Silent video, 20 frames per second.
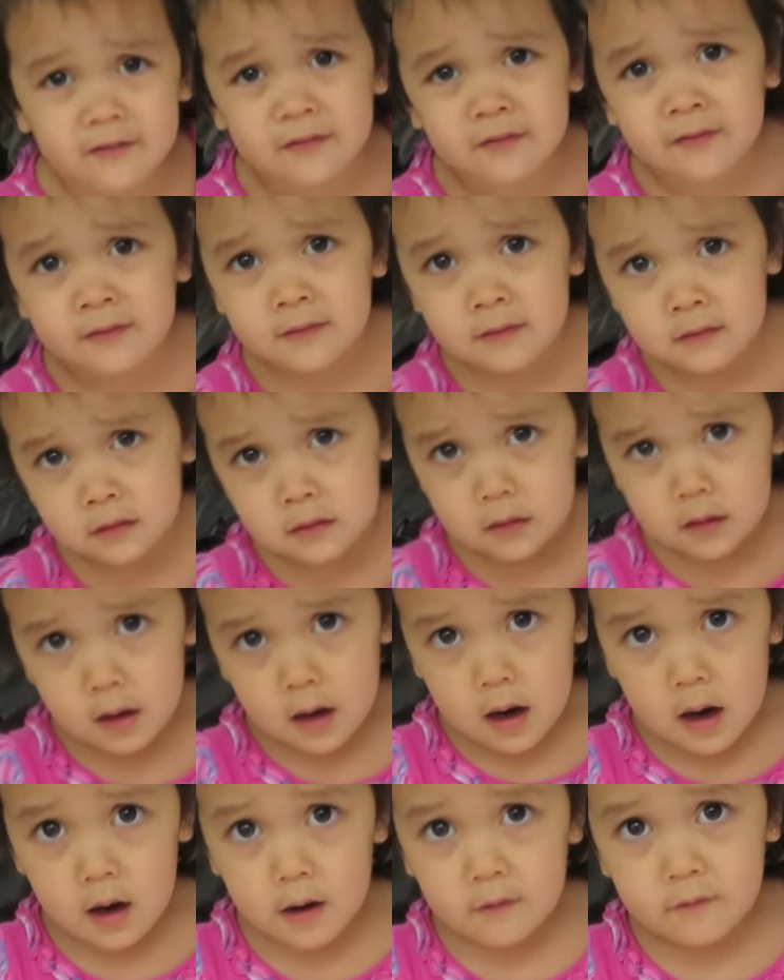I, I,
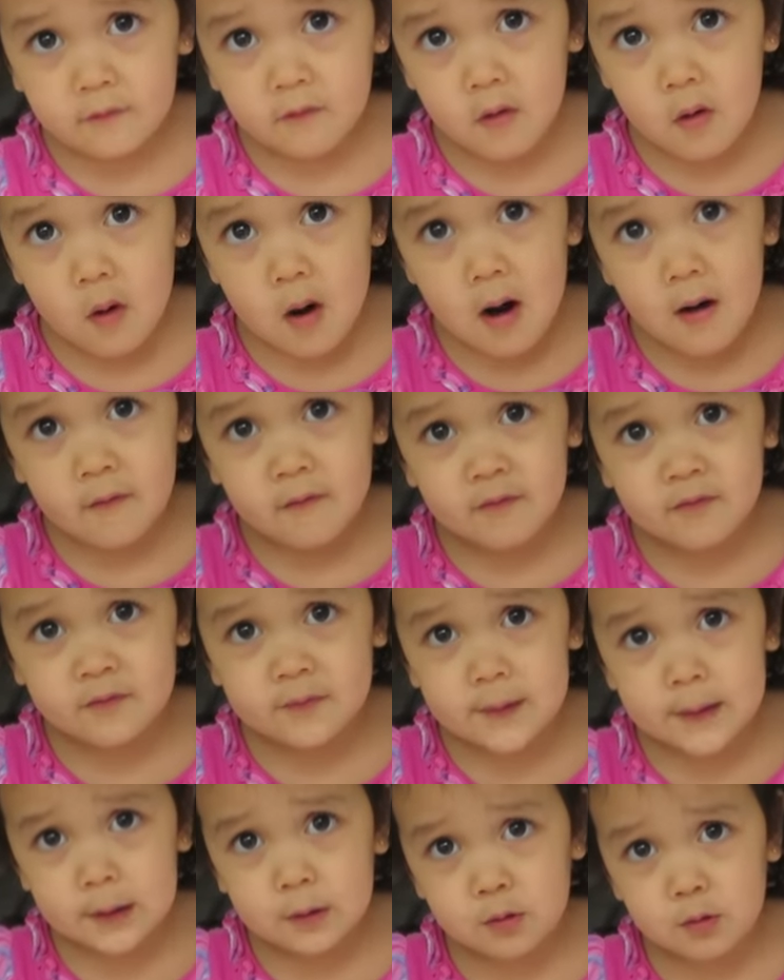I,
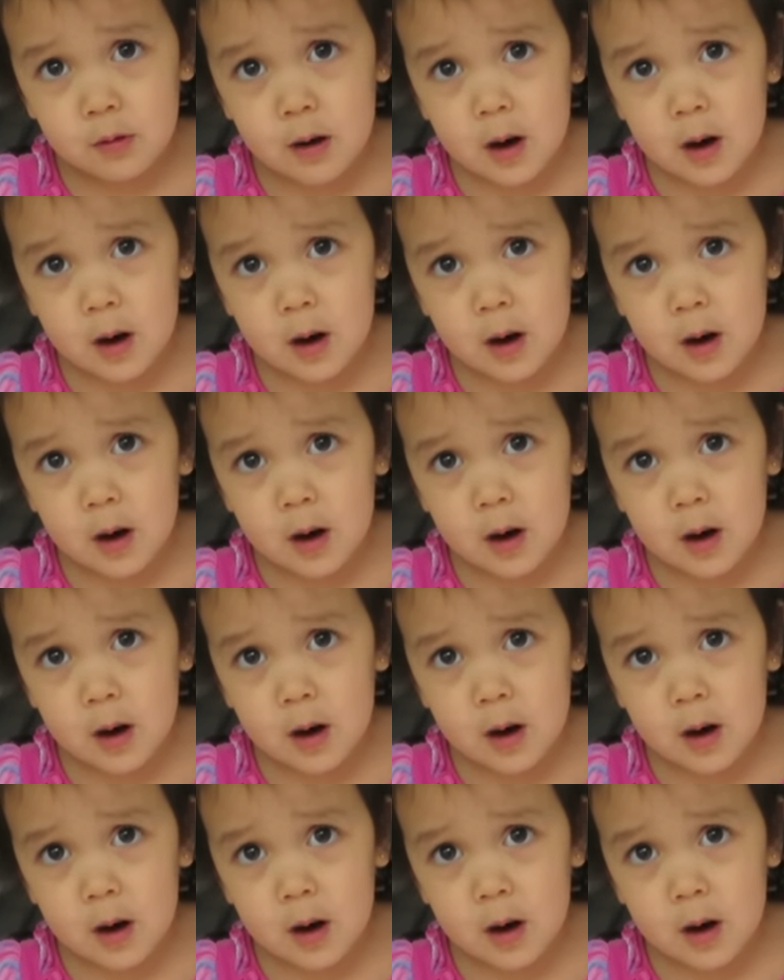I, I,